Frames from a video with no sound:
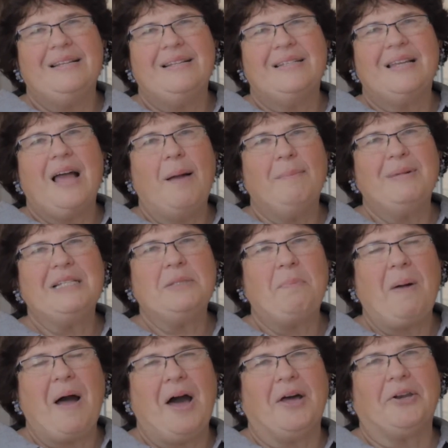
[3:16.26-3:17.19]
Thomas
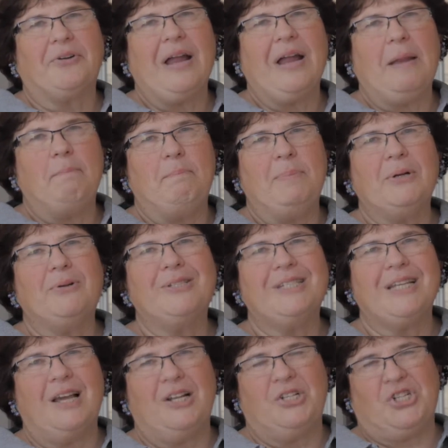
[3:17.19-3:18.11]
Potter had
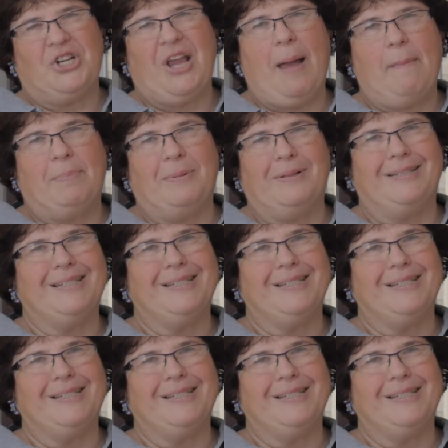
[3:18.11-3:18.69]
built a chapel in